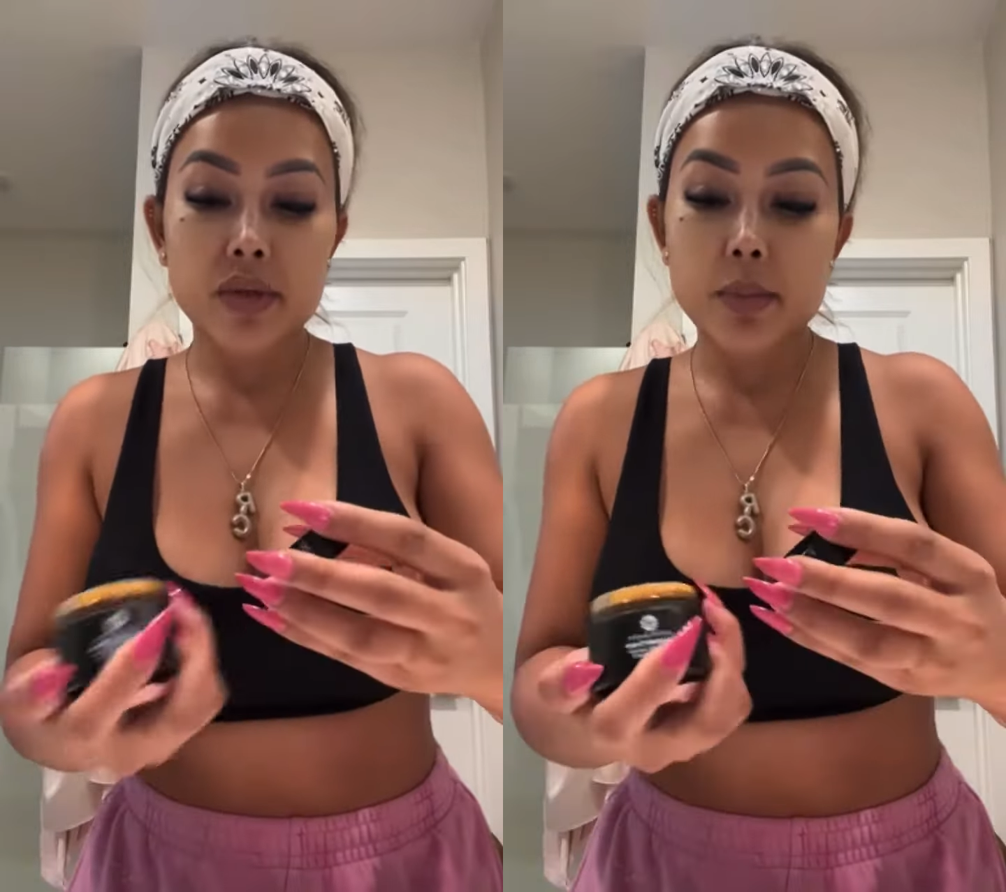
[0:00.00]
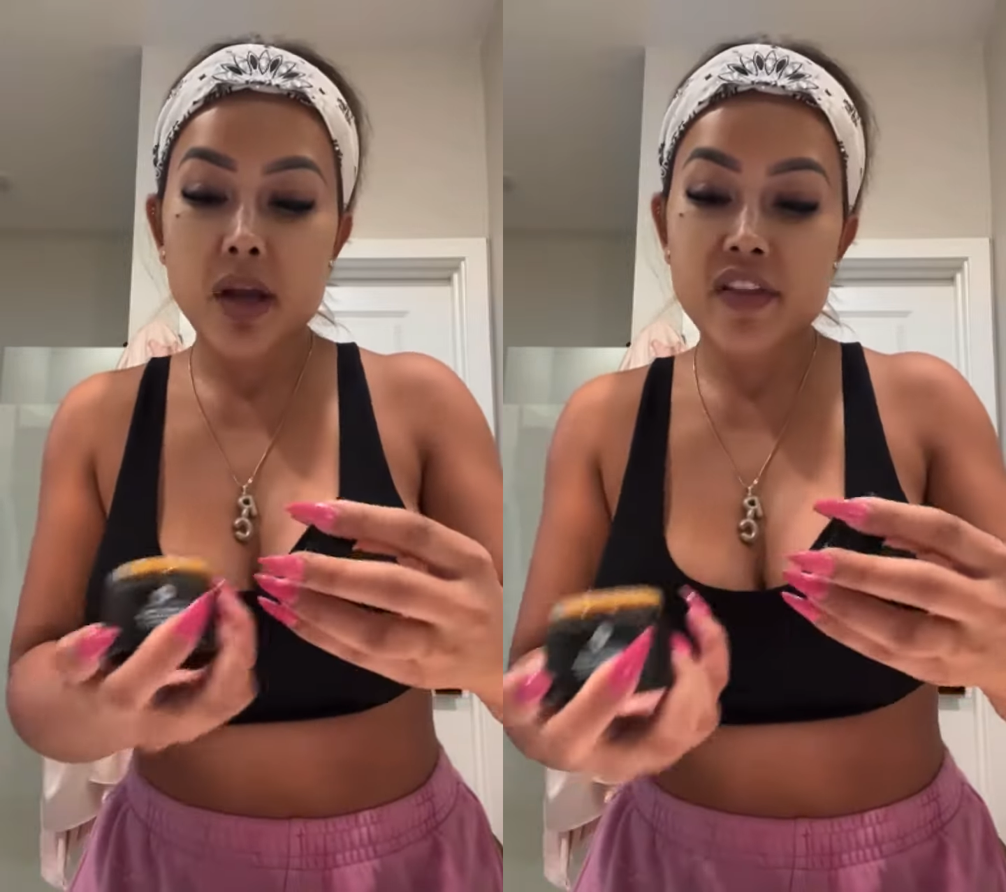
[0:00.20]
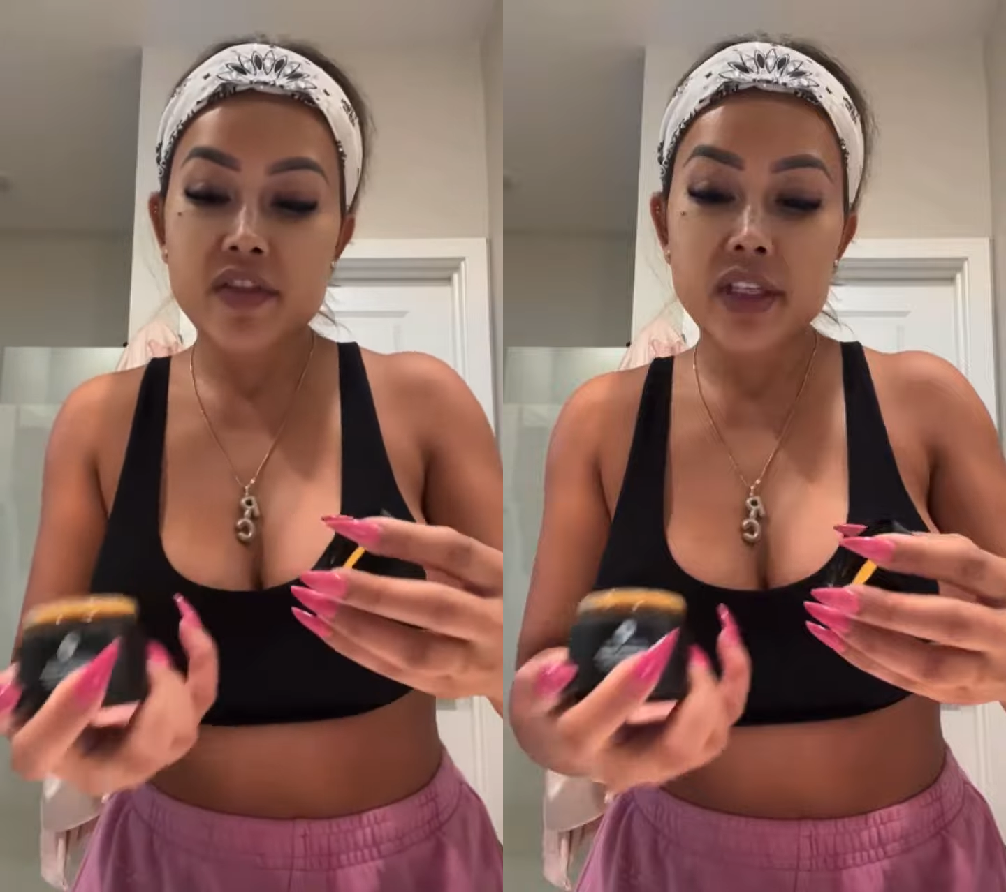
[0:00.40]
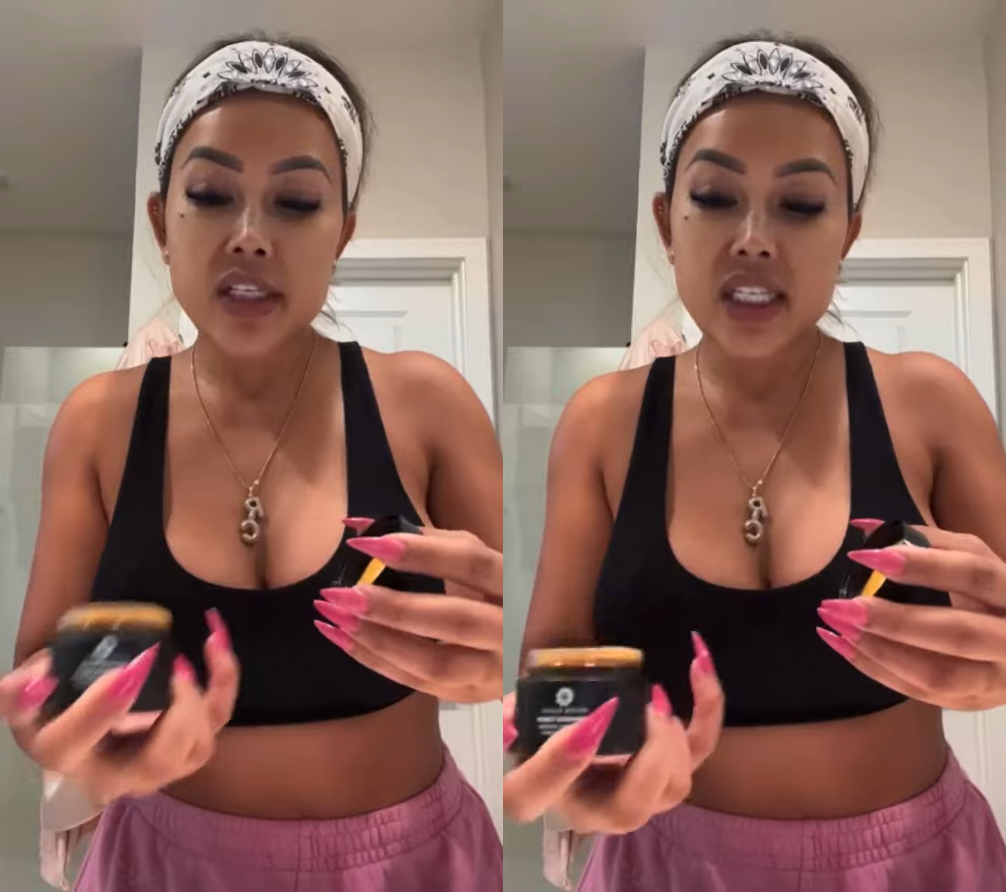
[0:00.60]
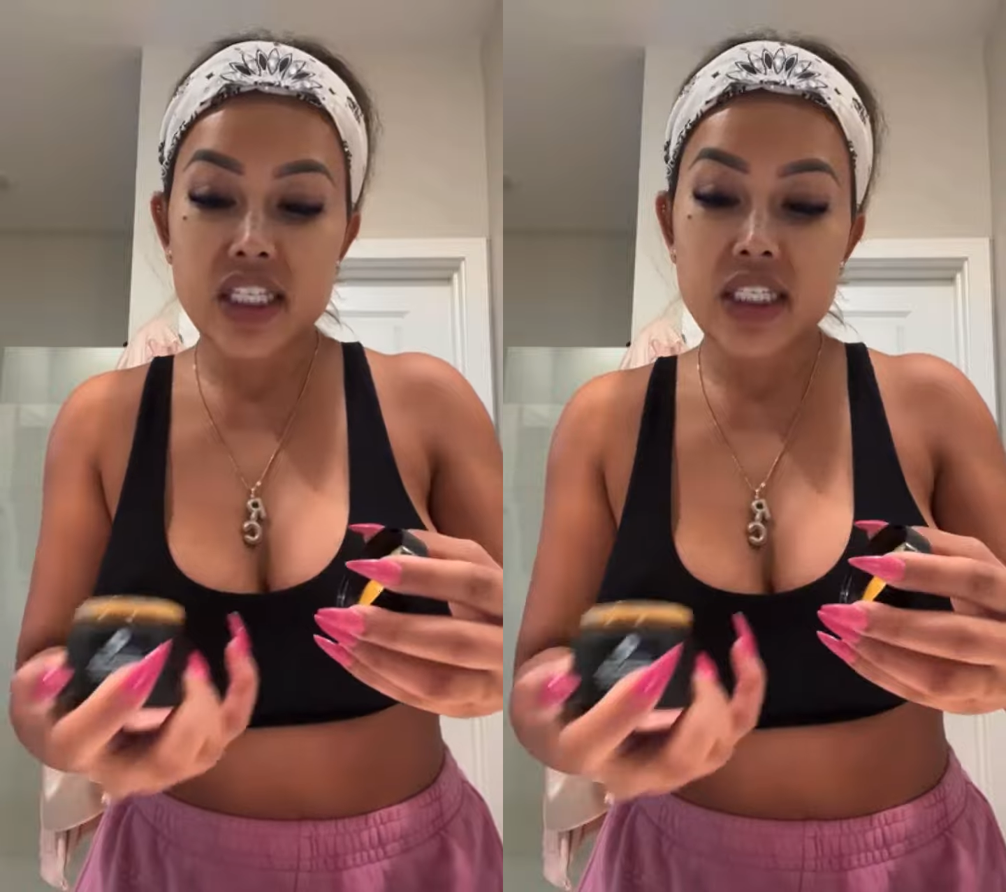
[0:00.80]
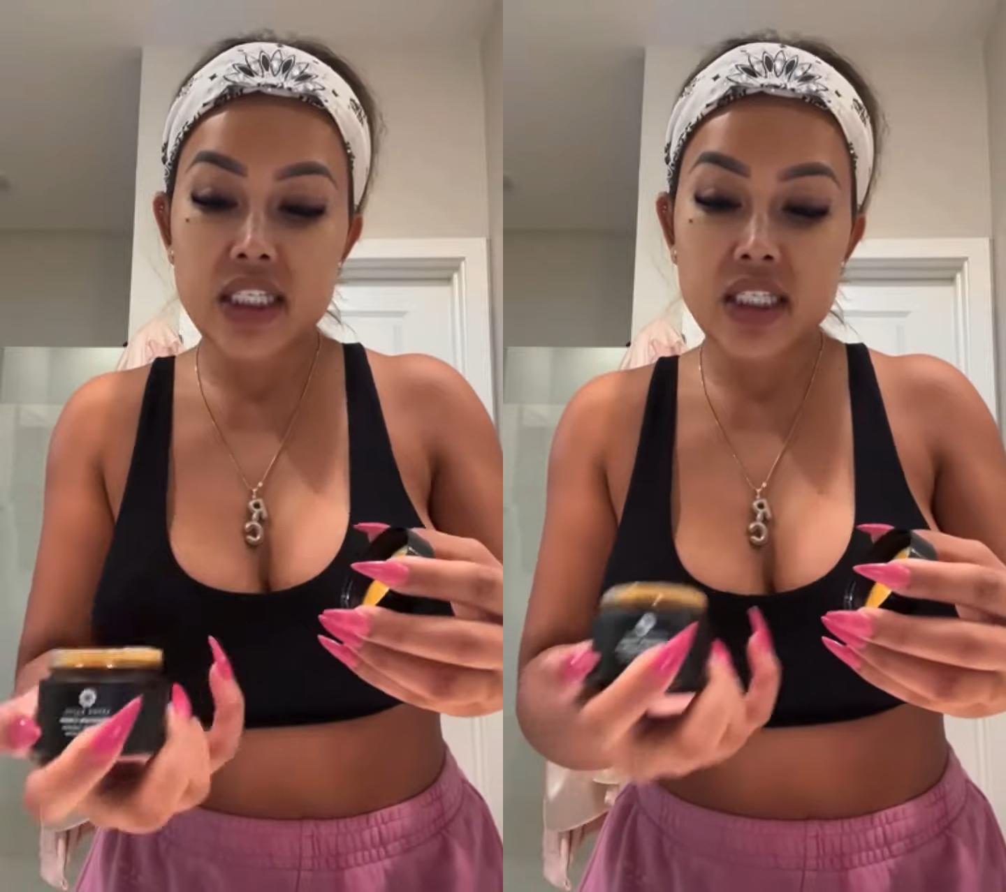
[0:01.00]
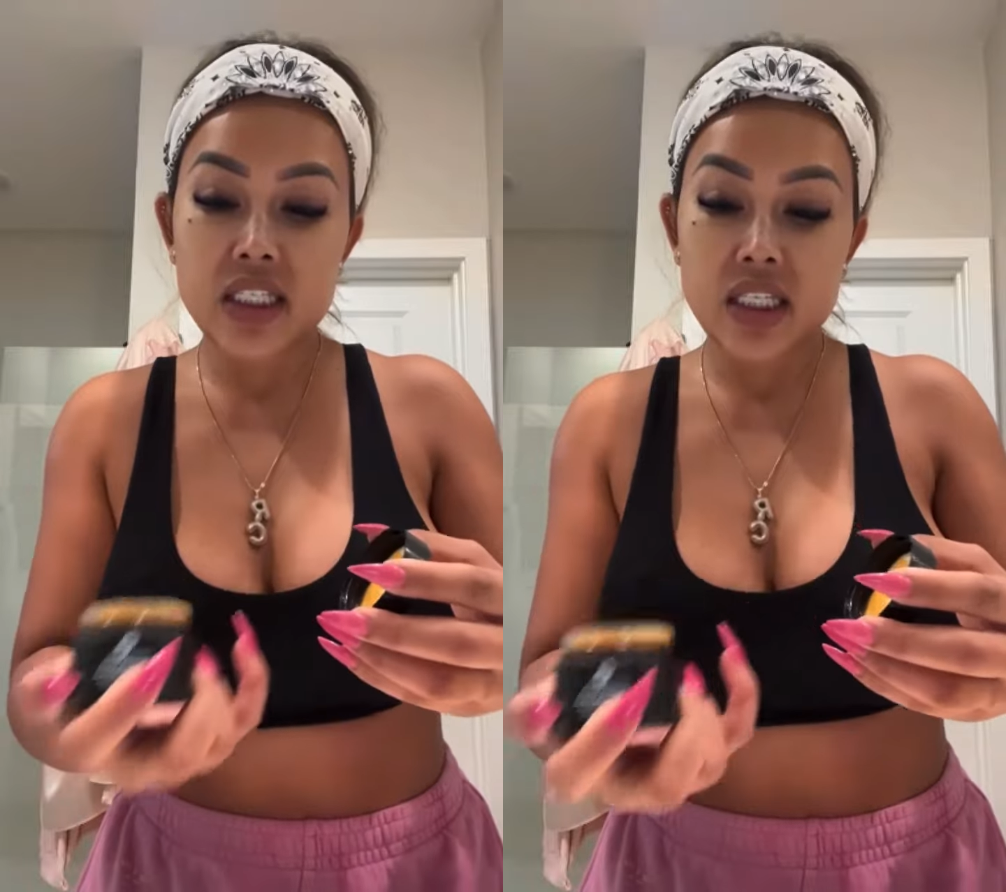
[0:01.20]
puffiness